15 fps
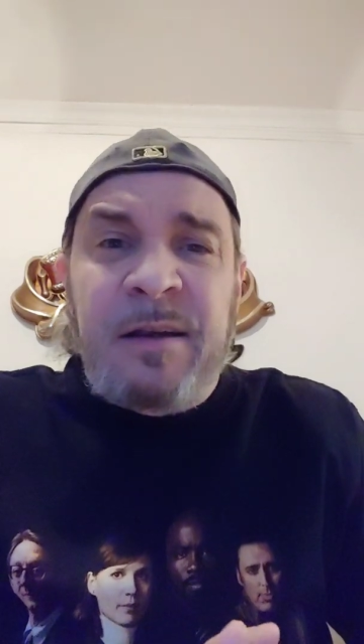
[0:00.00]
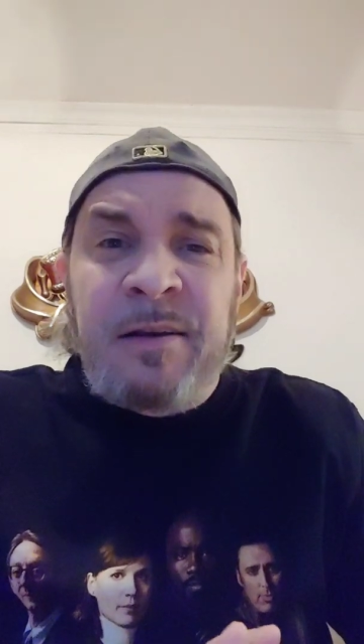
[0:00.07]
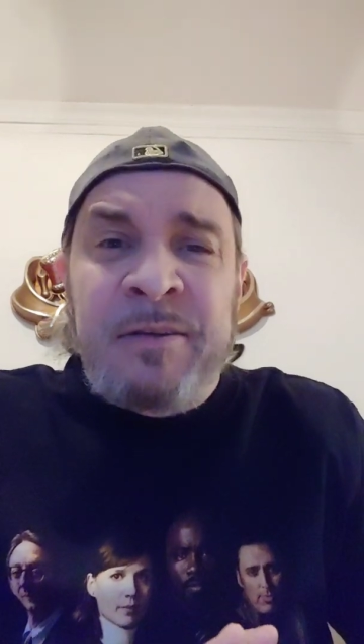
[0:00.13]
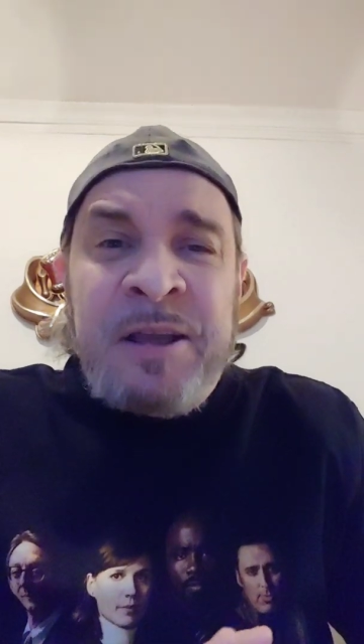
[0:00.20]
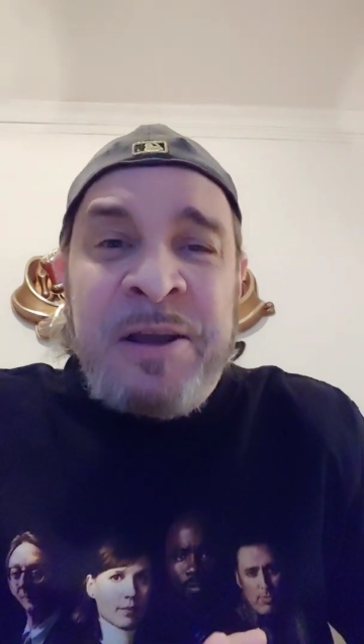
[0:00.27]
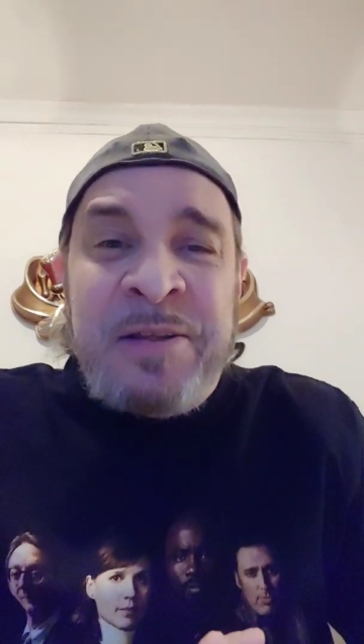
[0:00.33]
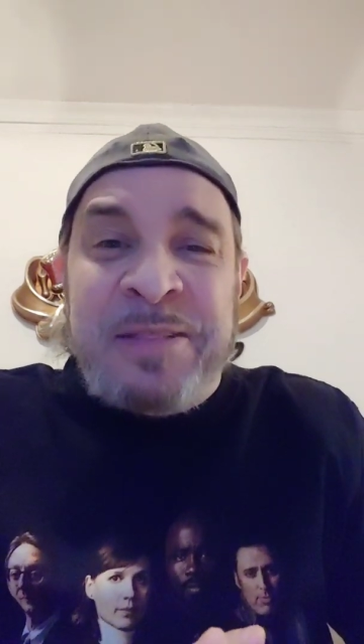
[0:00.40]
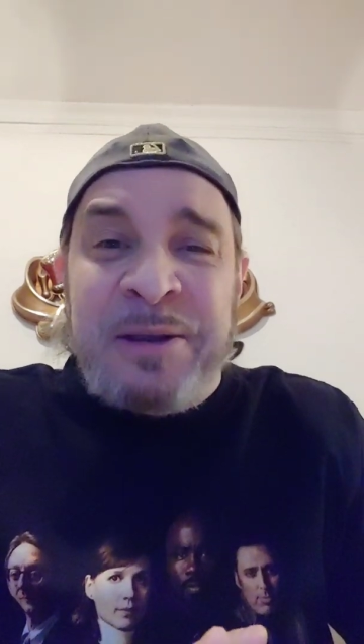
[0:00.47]

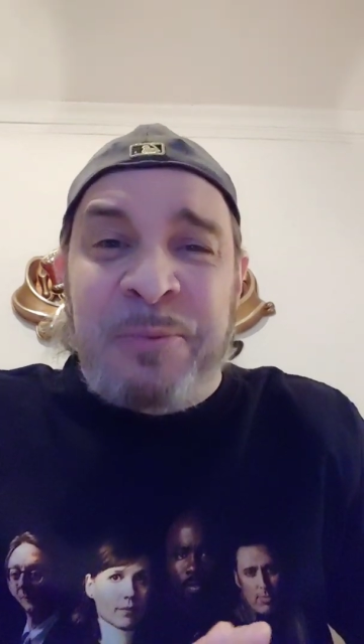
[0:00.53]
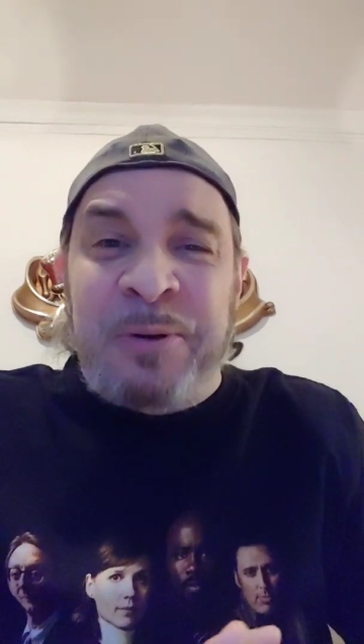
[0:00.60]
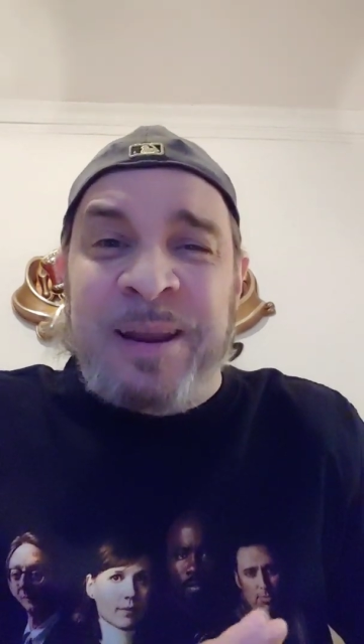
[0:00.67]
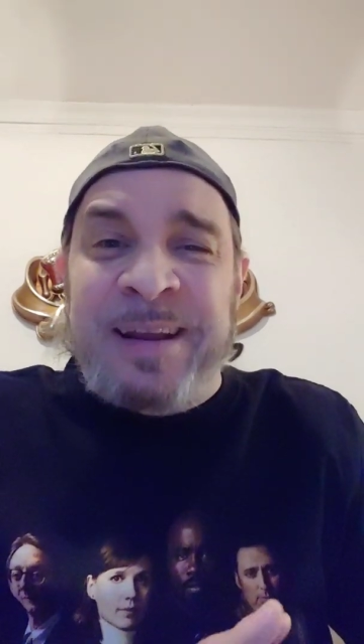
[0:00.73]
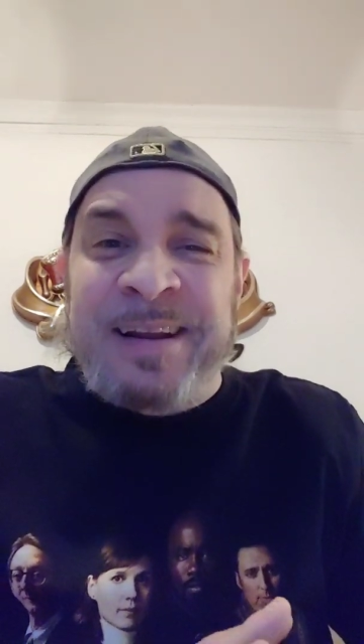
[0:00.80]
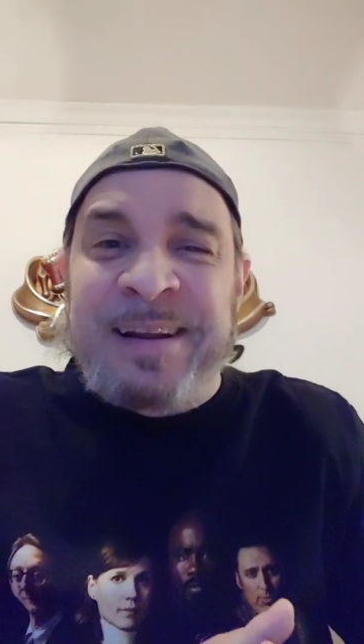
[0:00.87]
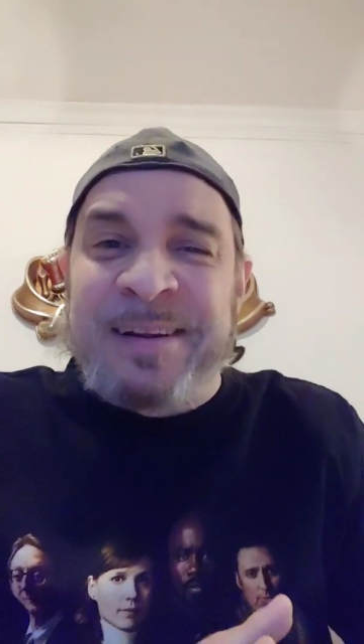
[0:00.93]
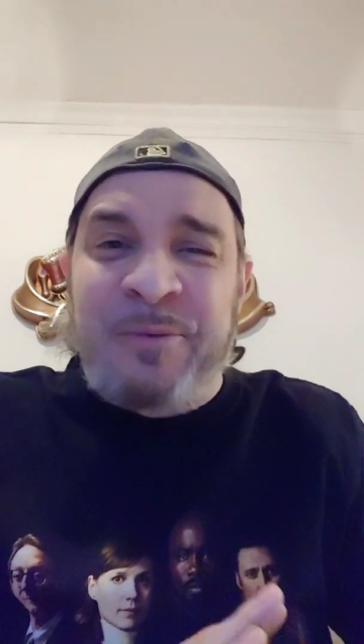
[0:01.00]

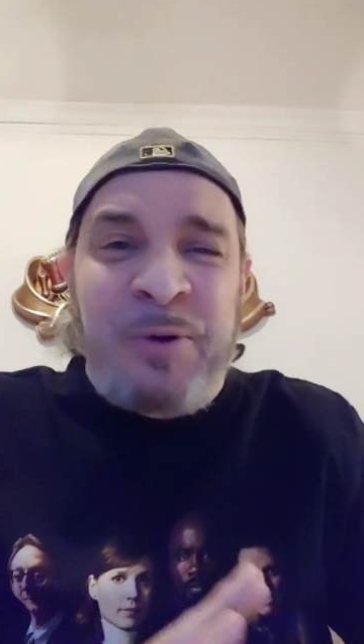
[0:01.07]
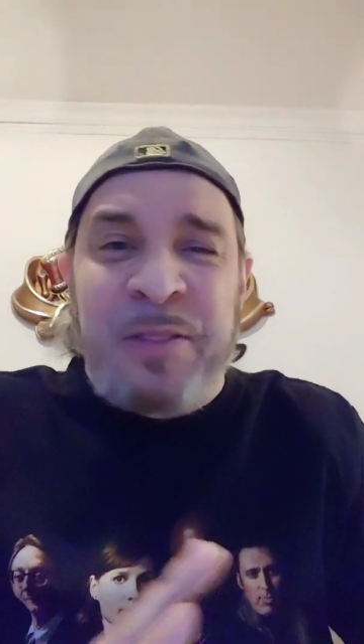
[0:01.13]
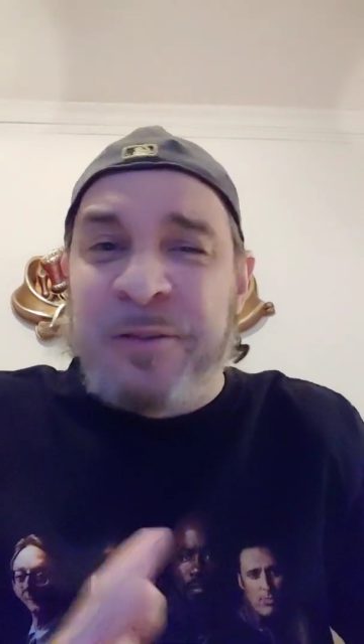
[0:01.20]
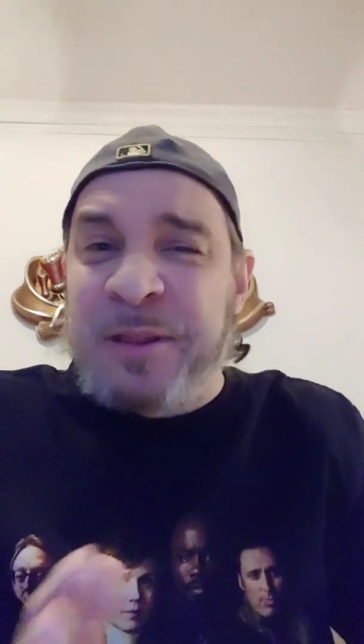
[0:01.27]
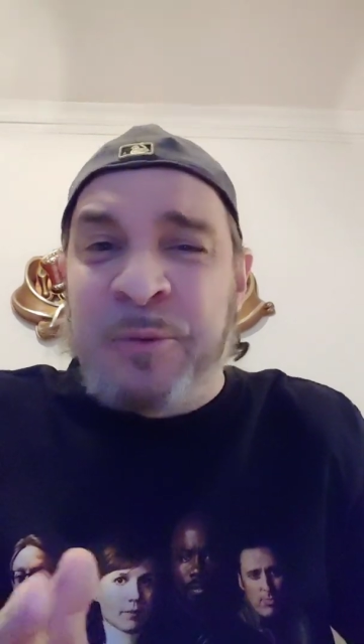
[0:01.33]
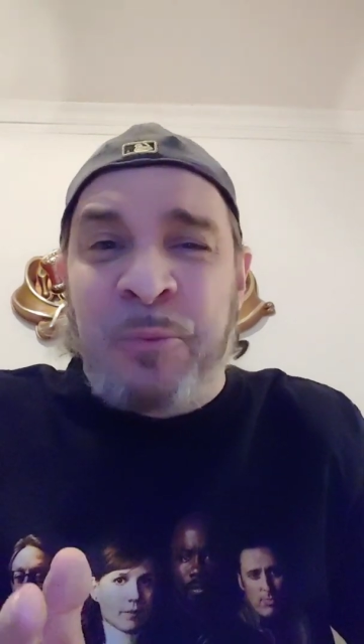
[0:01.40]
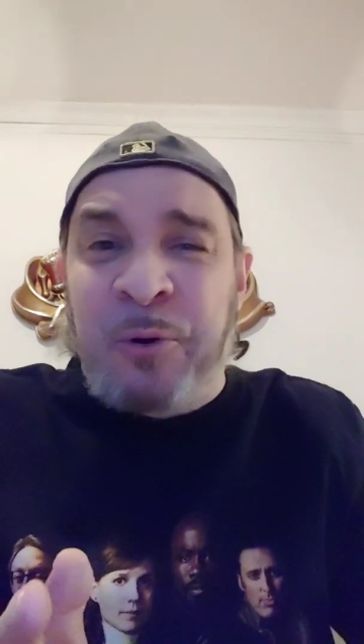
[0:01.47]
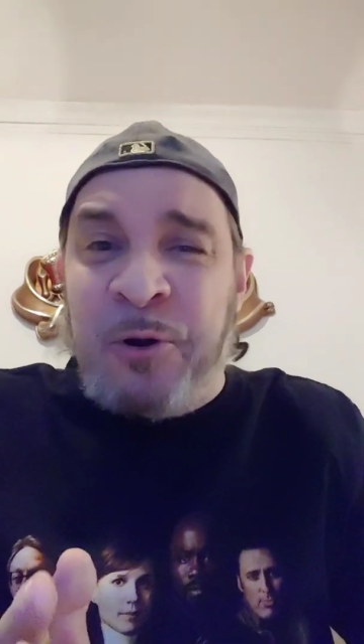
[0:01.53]
whether
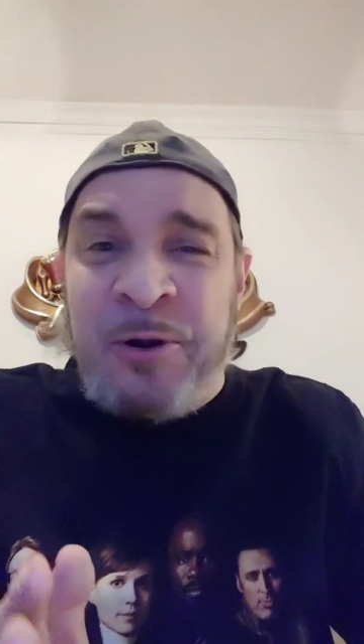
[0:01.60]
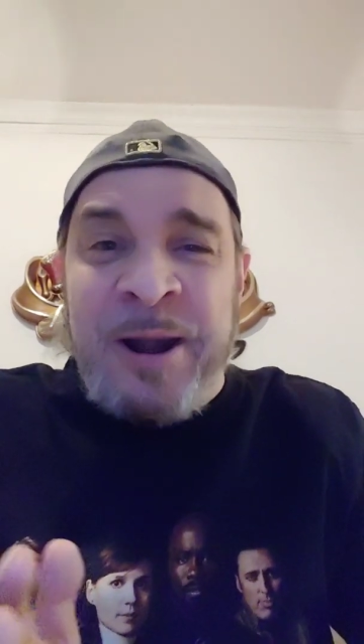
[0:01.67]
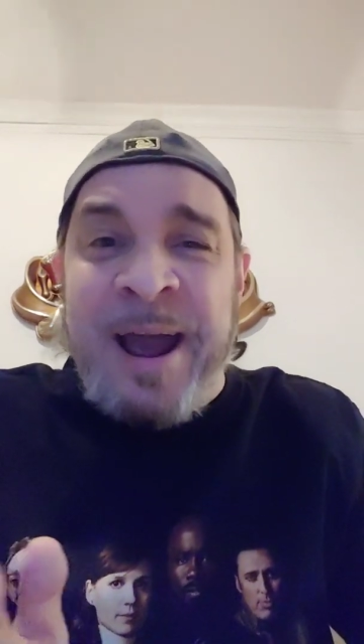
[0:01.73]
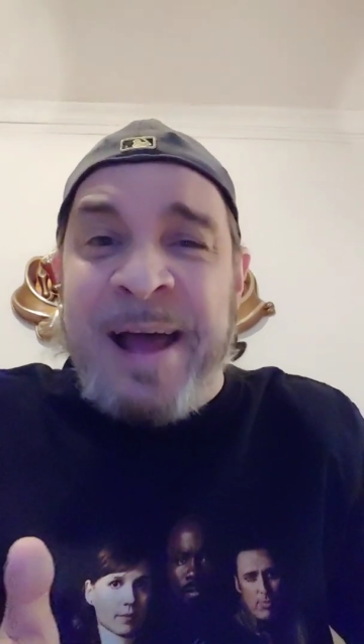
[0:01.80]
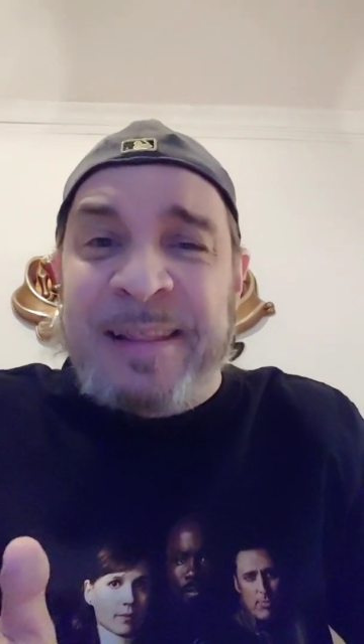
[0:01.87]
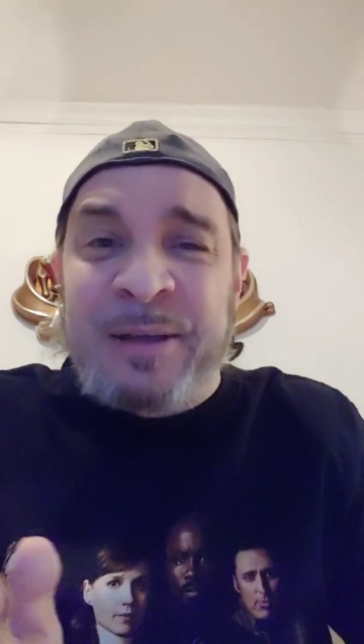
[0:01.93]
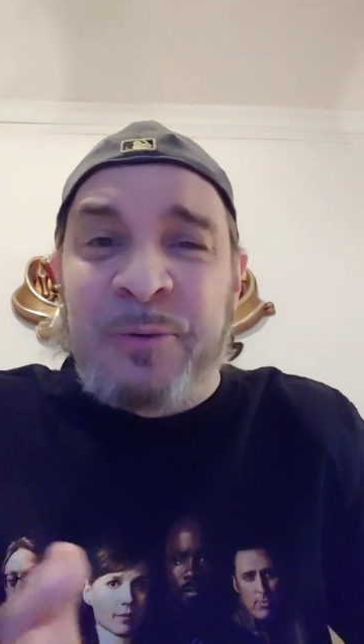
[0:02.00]
they were or not,